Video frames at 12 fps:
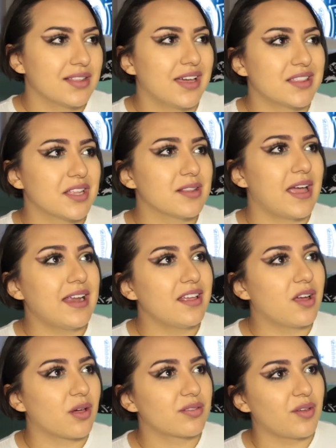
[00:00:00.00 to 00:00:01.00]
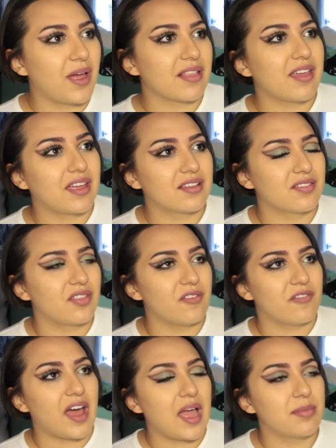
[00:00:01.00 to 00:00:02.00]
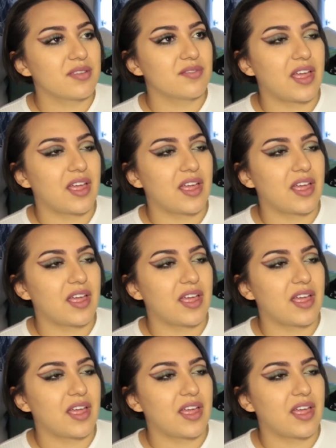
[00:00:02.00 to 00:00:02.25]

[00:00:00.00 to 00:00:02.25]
like the lighting also had like the vibes